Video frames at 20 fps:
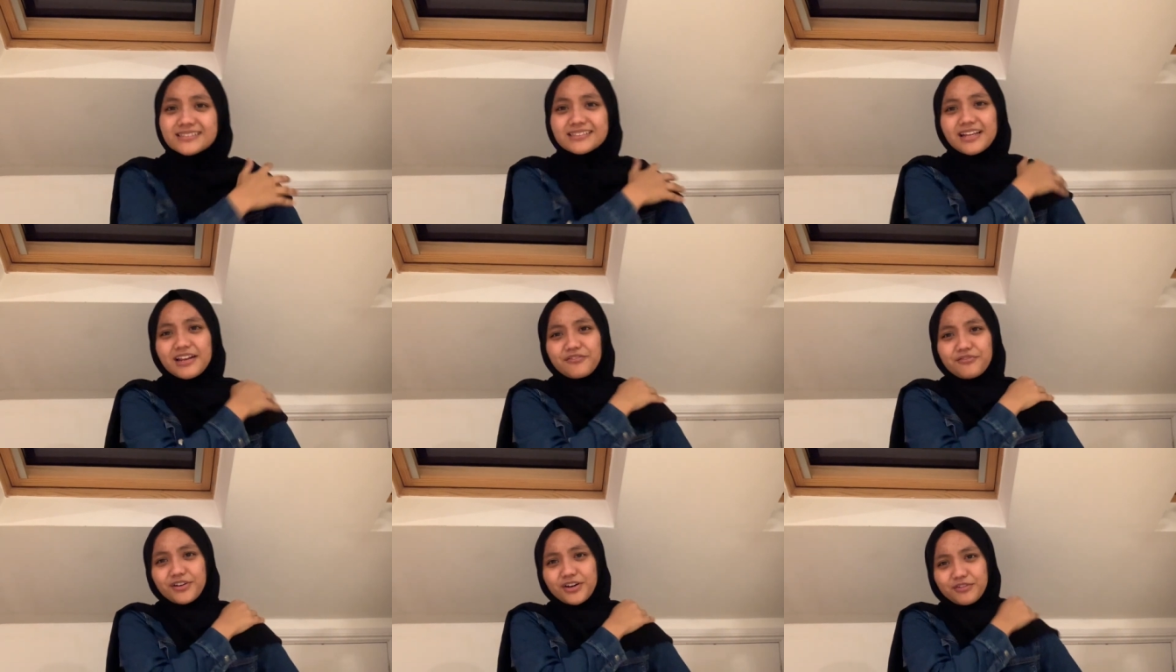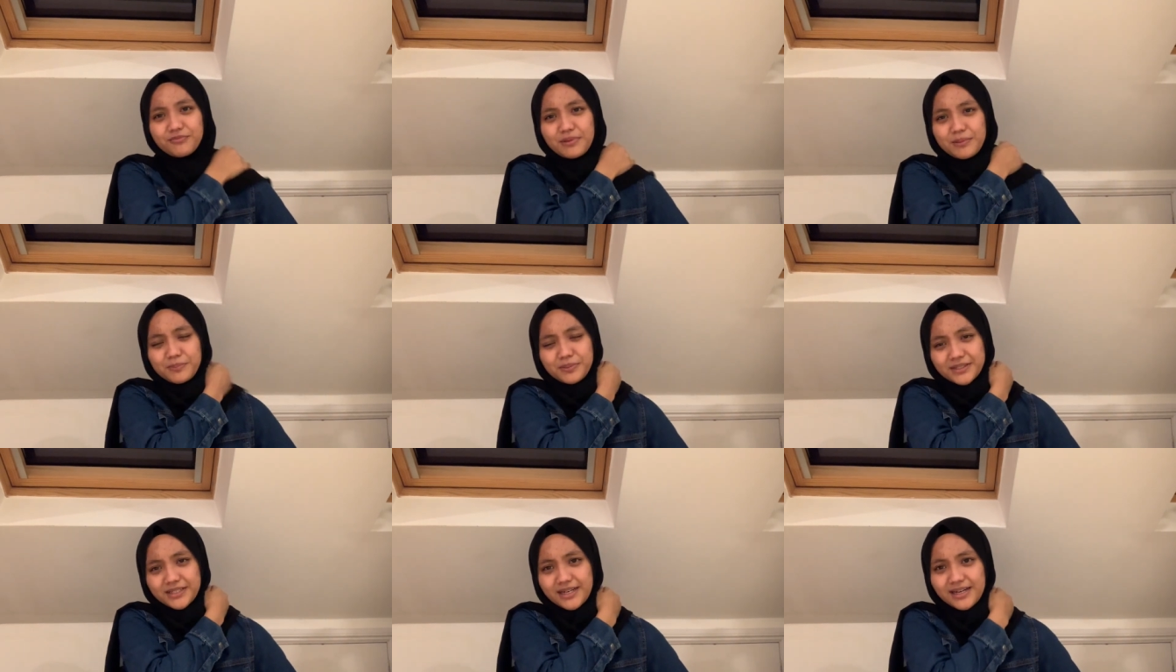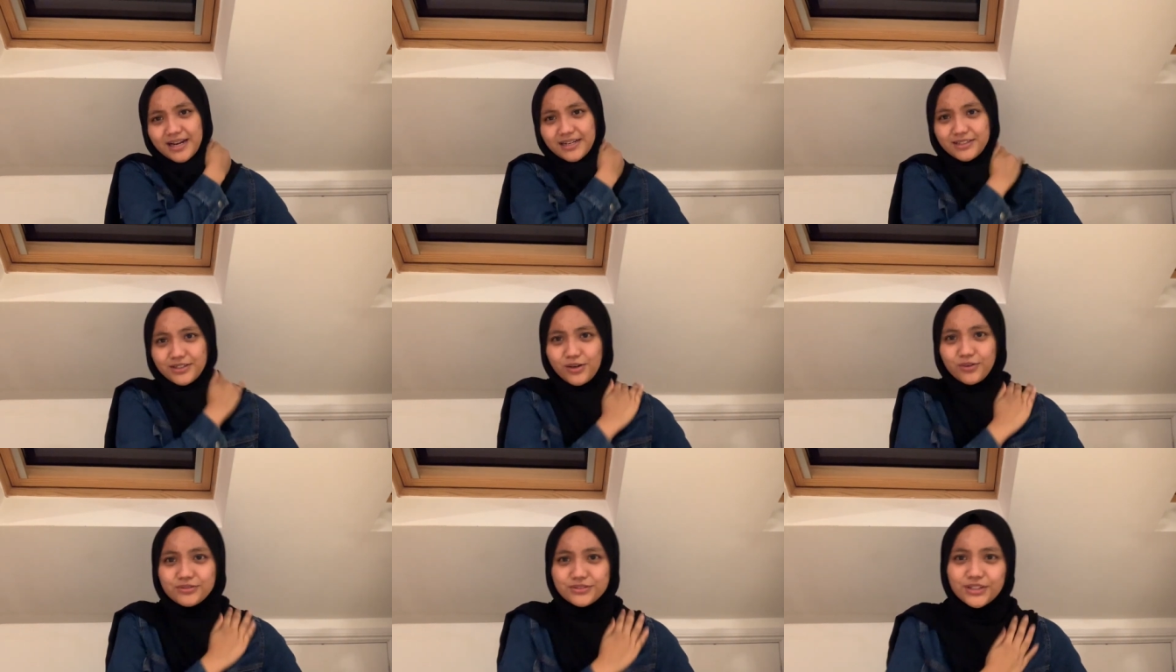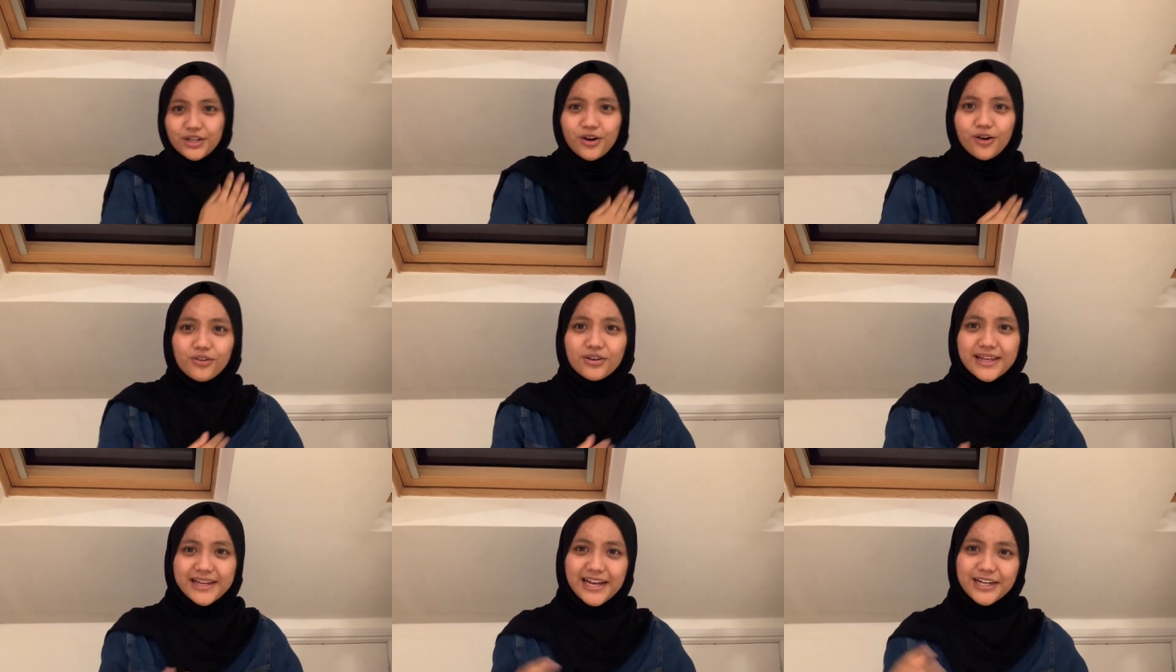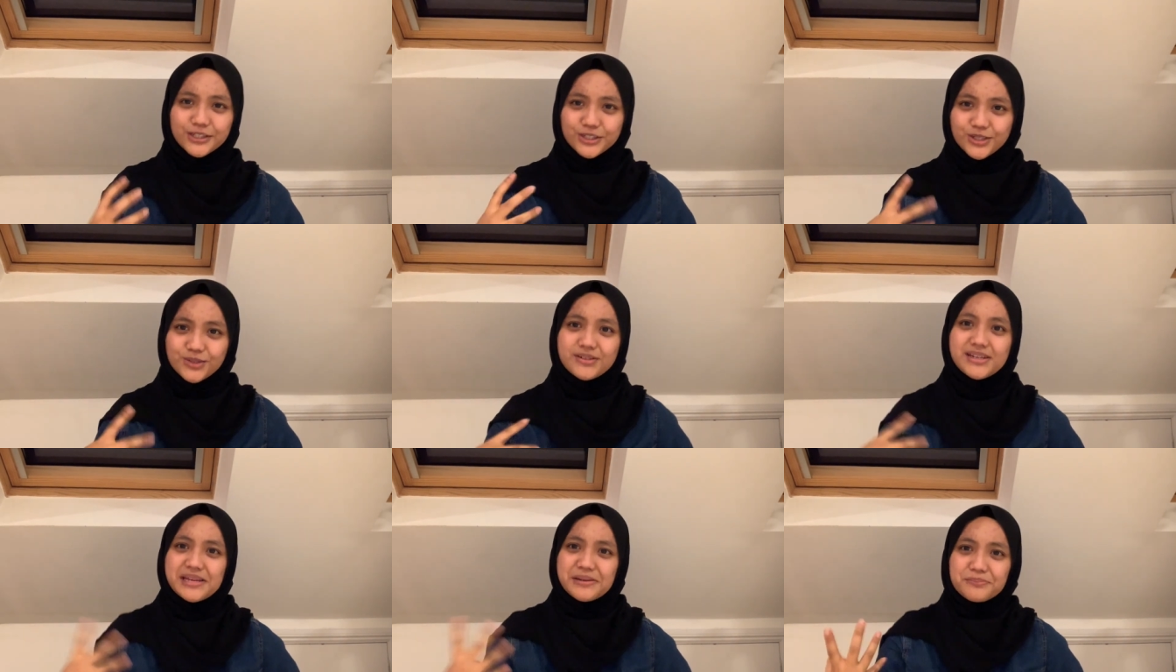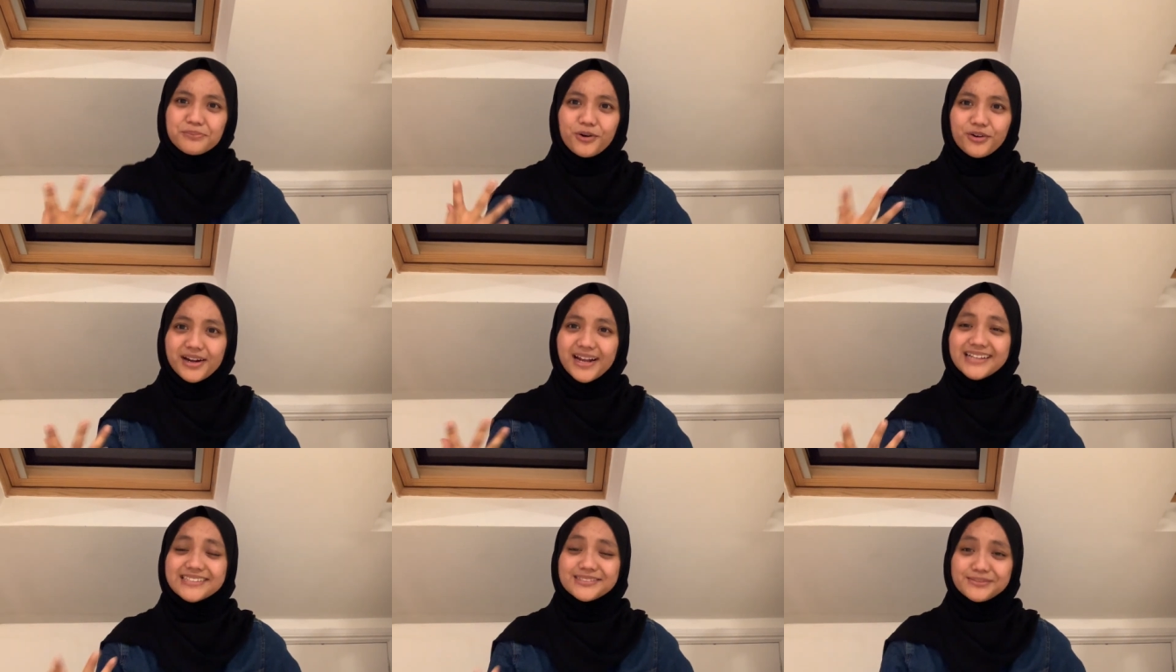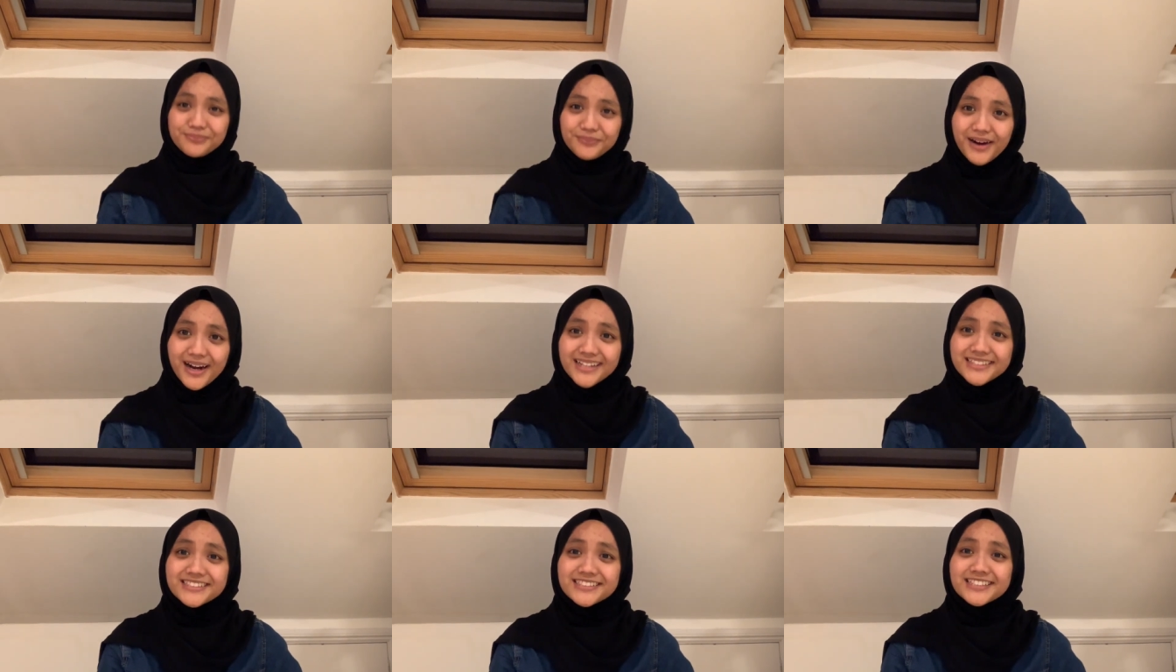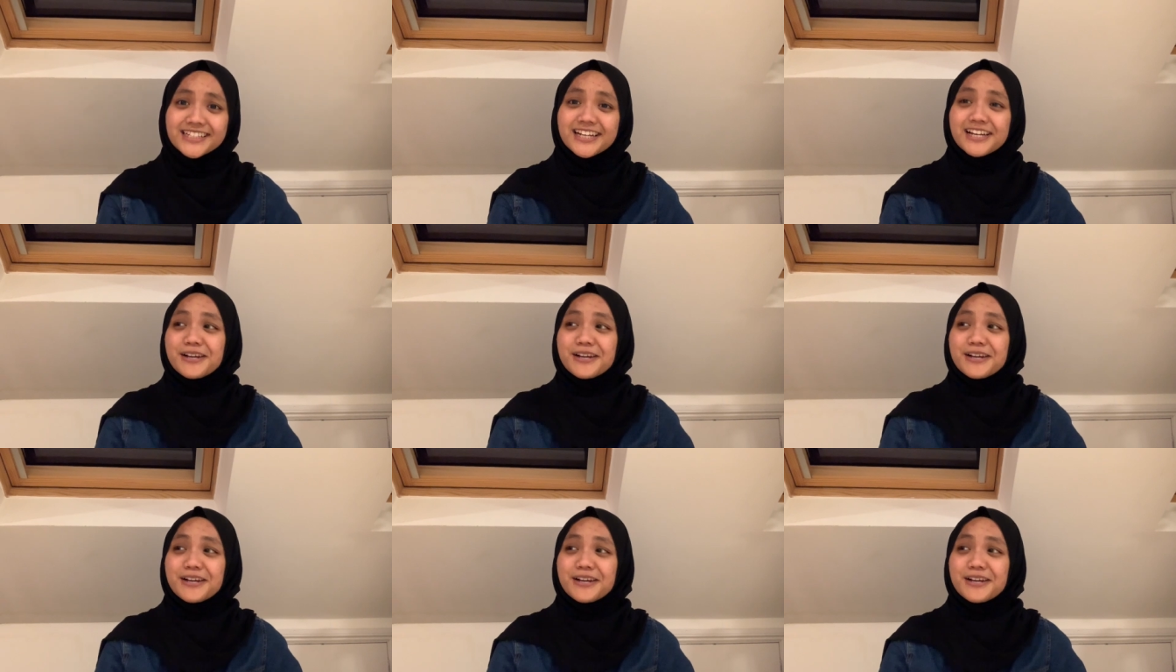in front of people that I don't know. Like, I don't emote as much.